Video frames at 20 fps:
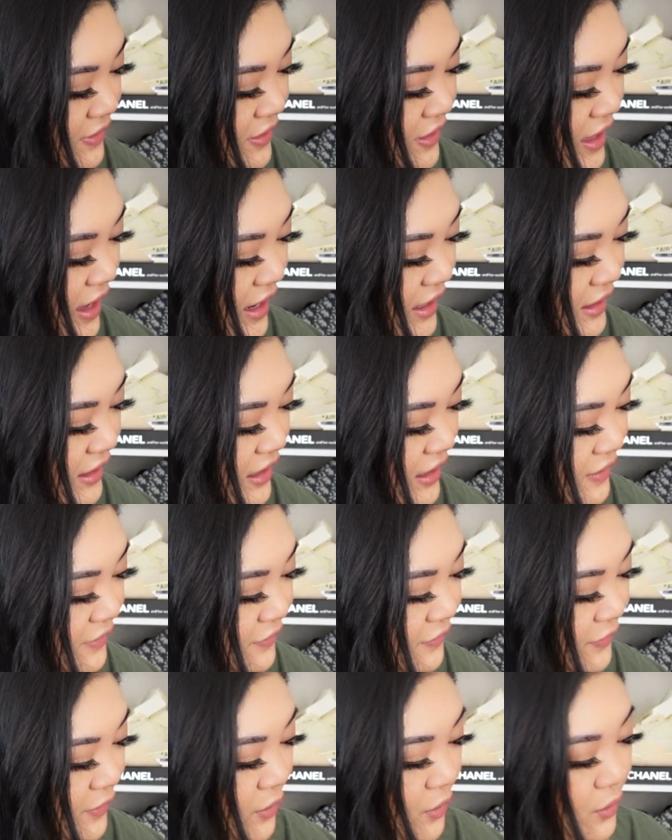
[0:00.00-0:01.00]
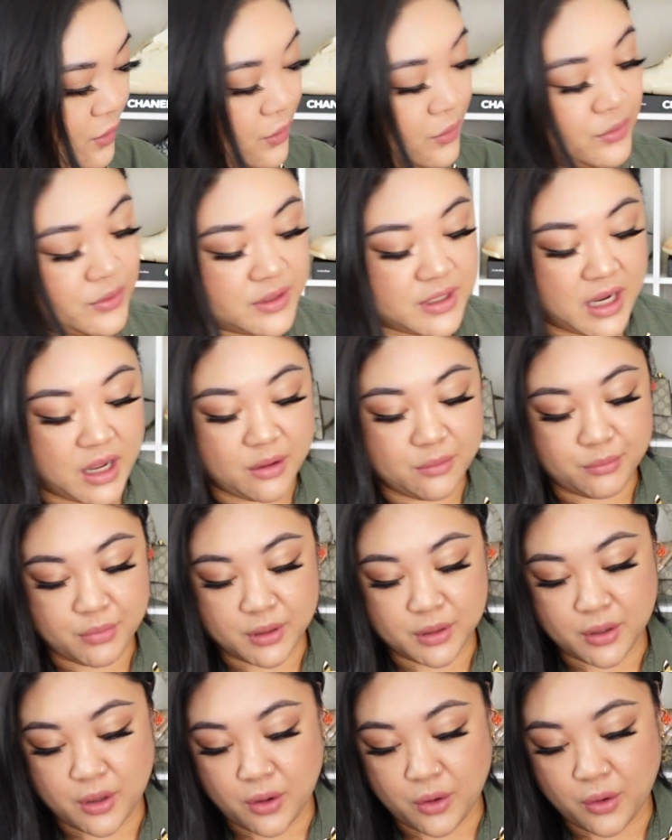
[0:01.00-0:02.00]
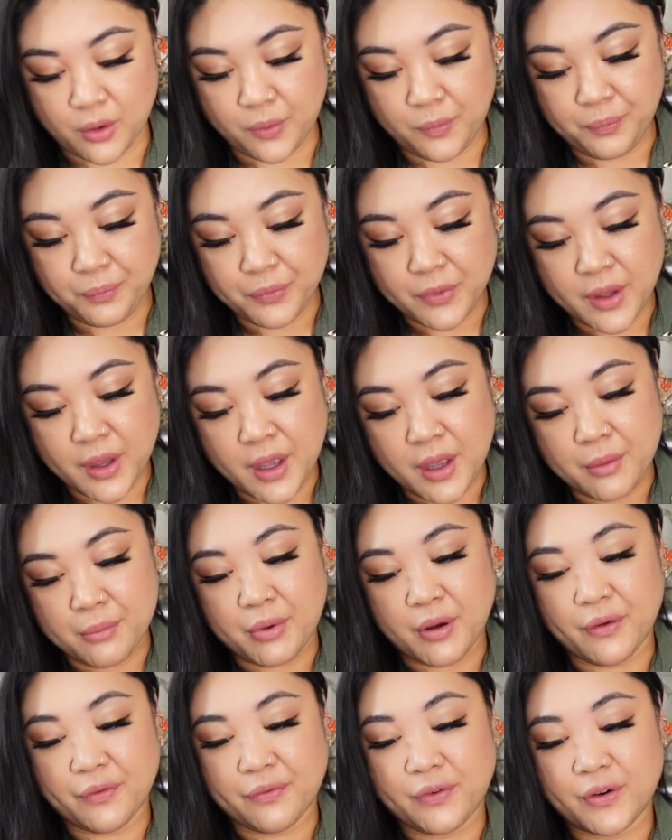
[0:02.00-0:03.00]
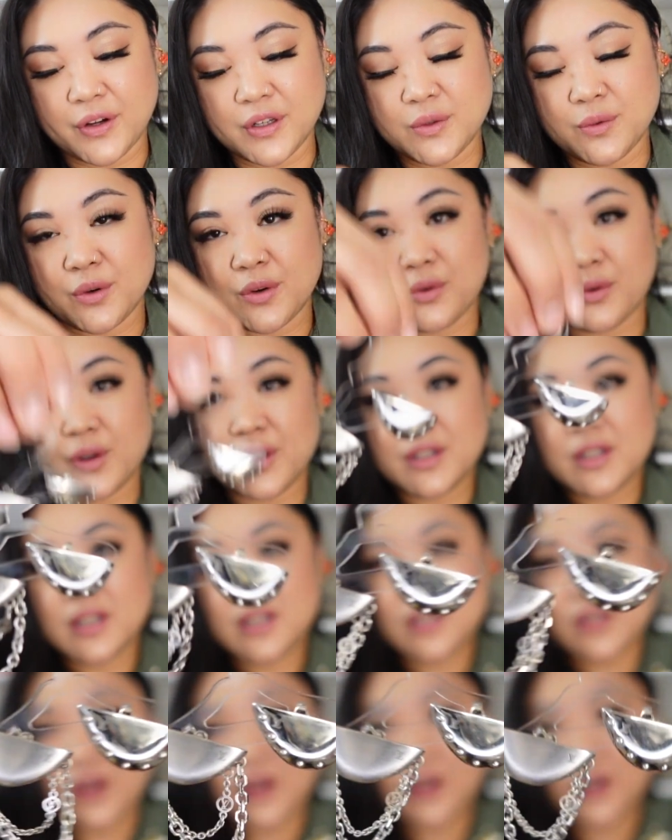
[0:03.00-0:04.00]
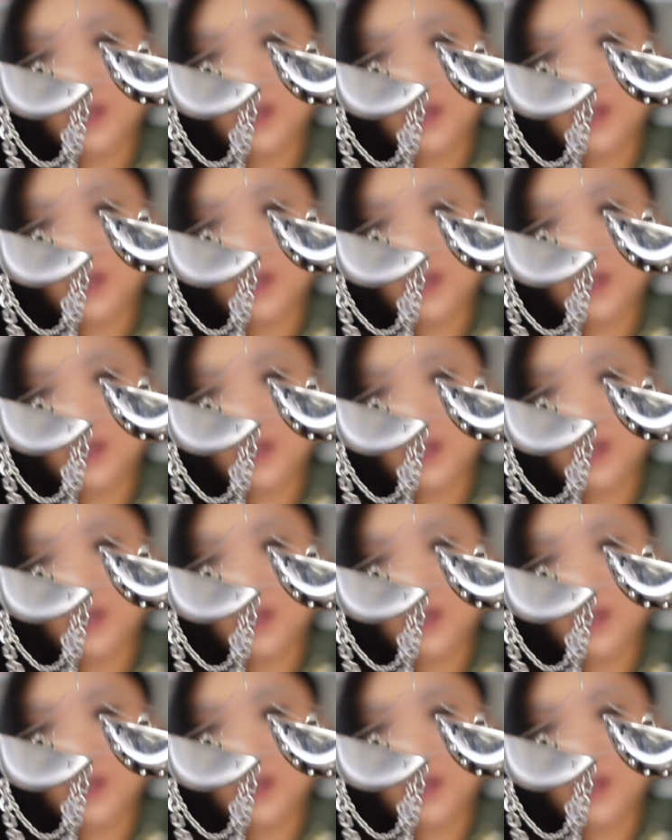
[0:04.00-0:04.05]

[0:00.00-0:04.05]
that info down below. But first, we're going to start